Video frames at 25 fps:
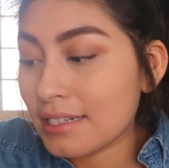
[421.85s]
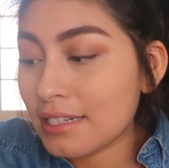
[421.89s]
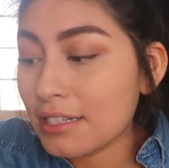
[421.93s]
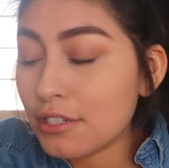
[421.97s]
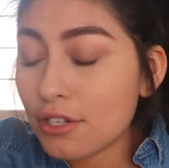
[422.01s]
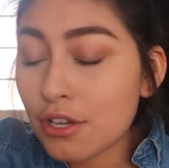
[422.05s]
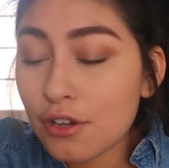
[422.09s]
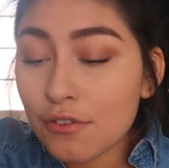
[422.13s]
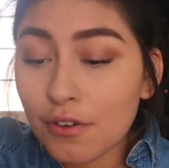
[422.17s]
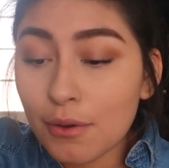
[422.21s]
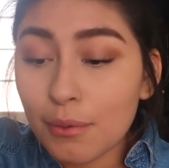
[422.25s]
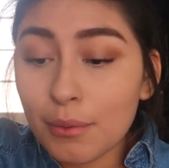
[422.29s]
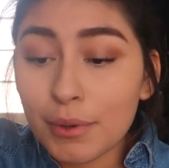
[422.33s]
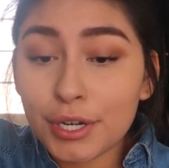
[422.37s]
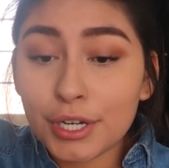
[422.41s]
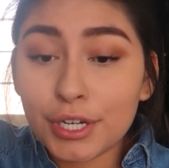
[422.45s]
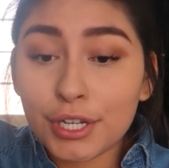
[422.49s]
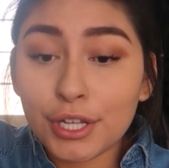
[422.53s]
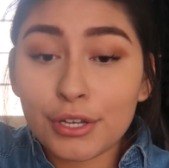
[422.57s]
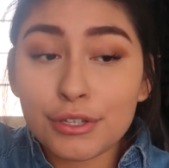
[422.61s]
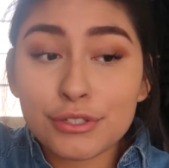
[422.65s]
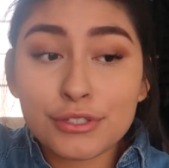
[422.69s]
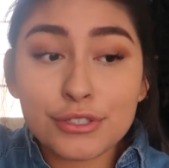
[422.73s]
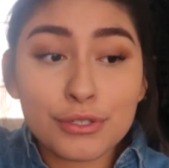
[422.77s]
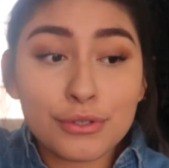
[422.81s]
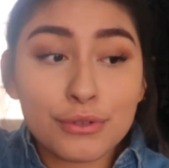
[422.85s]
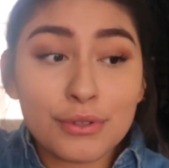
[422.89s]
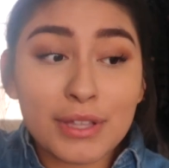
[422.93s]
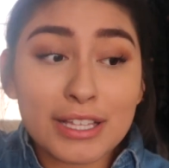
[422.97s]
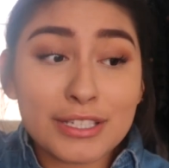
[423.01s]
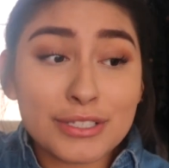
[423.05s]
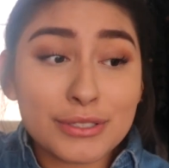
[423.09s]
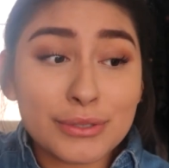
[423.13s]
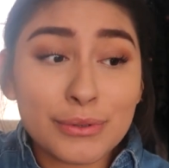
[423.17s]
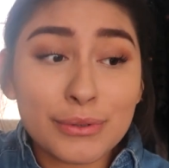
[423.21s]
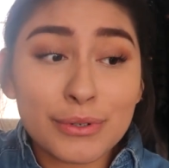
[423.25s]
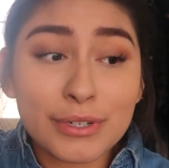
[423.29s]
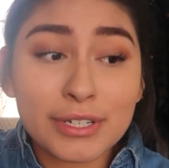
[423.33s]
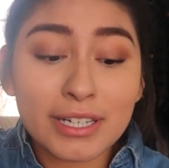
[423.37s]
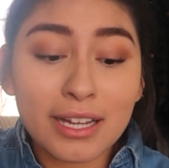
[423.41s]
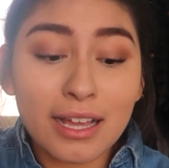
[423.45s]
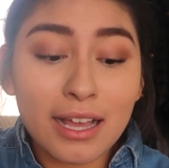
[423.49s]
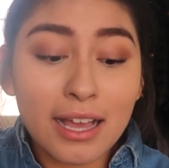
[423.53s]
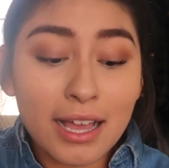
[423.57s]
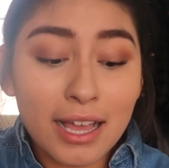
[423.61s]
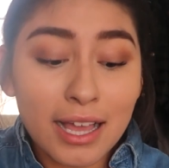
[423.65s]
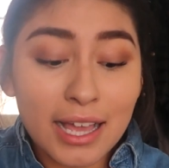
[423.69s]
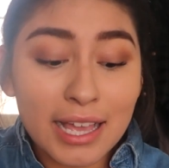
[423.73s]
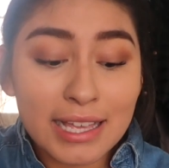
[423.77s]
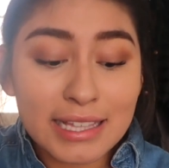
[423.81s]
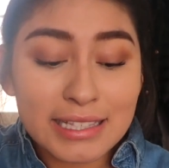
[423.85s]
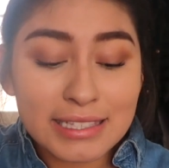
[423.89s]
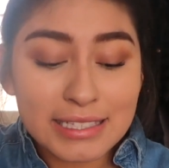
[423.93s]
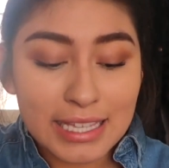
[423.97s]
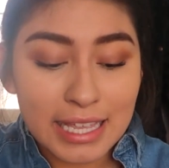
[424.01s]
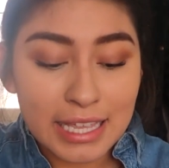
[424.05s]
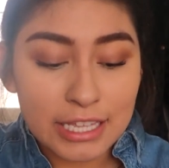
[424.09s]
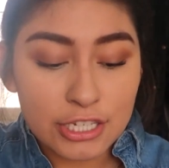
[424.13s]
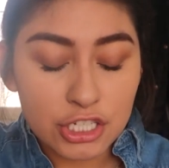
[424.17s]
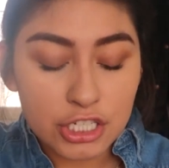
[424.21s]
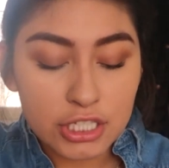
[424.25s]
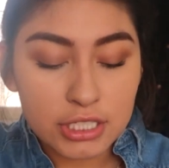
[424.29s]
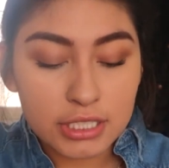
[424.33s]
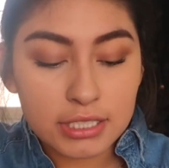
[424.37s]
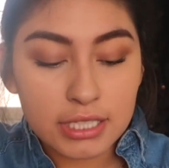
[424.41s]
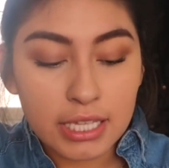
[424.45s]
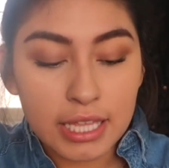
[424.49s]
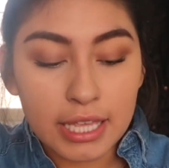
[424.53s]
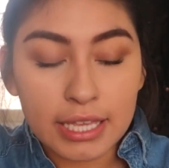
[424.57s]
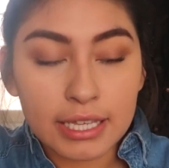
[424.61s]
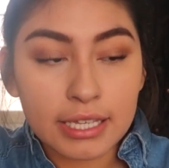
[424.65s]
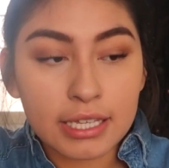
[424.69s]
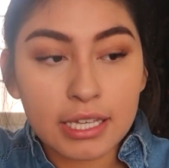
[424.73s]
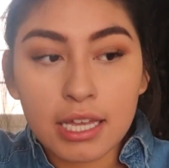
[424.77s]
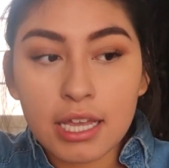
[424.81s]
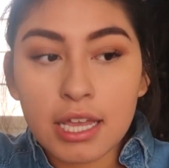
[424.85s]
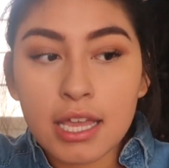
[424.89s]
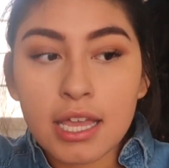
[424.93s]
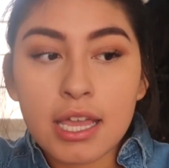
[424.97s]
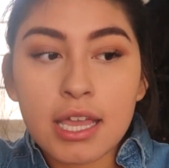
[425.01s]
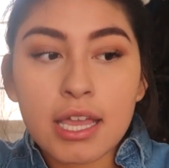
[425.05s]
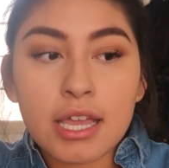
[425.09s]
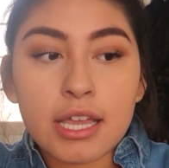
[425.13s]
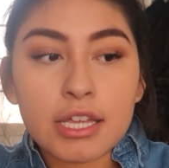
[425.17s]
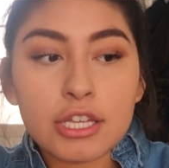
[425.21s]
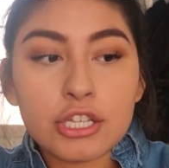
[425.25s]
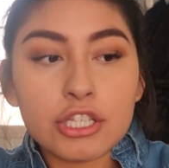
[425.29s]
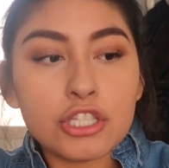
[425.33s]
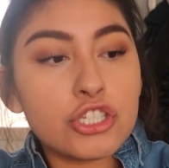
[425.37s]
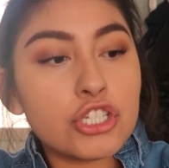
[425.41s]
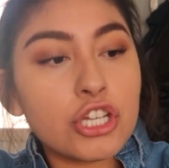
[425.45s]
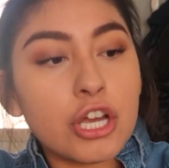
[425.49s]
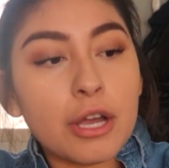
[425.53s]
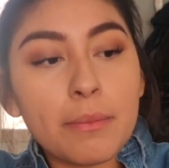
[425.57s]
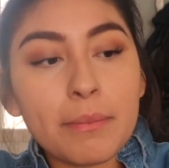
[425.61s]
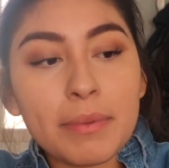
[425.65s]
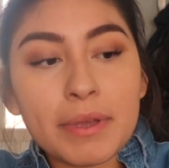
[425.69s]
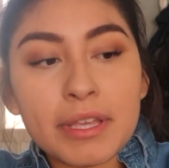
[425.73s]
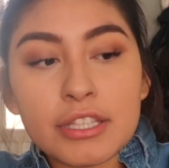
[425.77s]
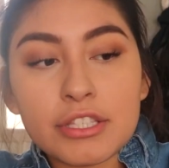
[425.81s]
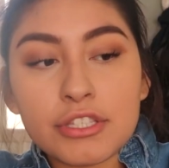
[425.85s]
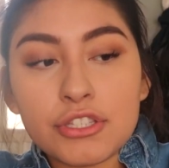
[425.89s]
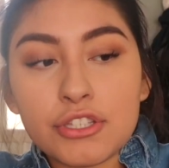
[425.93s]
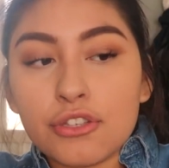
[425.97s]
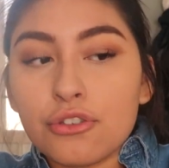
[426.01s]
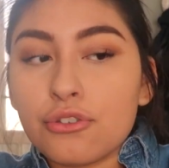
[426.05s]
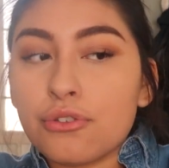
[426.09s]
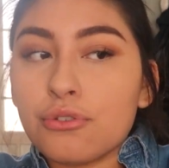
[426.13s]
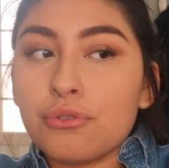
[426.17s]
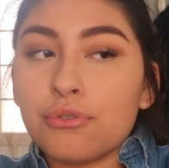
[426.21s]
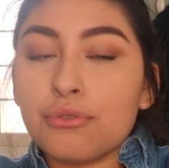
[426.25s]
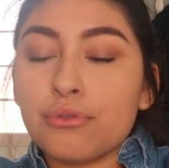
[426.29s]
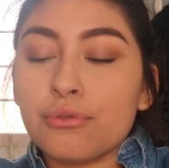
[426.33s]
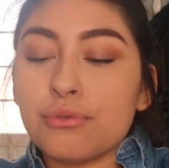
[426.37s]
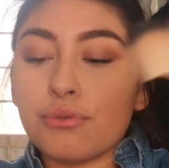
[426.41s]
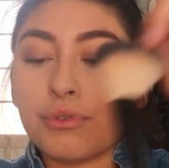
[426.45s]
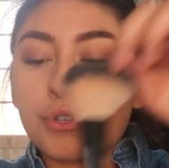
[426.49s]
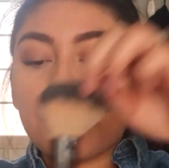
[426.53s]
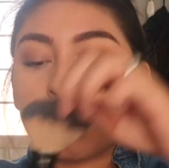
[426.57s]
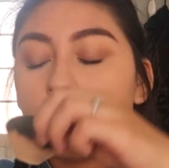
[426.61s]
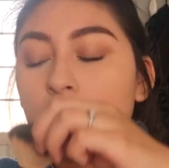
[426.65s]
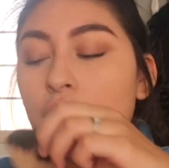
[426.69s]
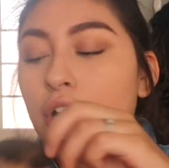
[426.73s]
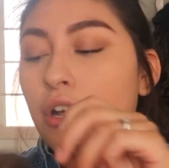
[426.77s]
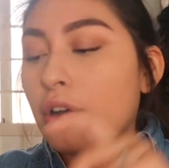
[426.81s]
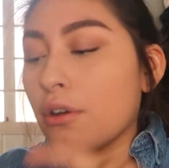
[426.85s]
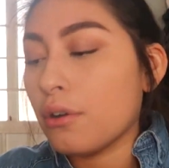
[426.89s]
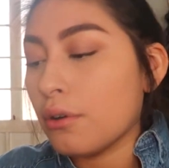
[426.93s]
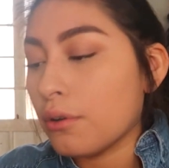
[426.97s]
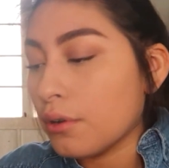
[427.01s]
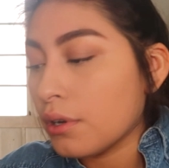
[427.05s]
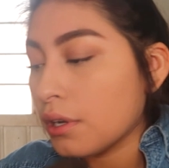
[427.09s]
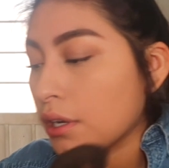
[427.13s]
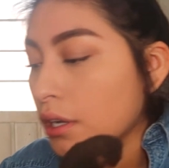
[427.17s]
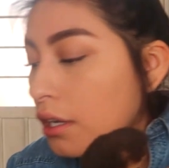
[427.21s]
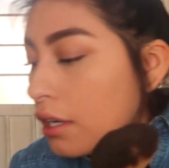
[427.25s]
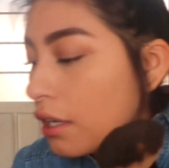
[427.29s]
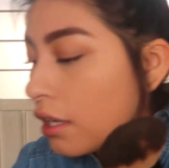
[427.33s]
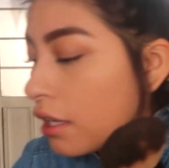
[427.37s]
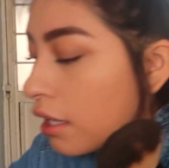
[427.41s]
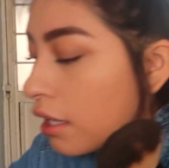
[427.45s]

didn't know if I wanted to go to that school or not, and just like jump into, you know,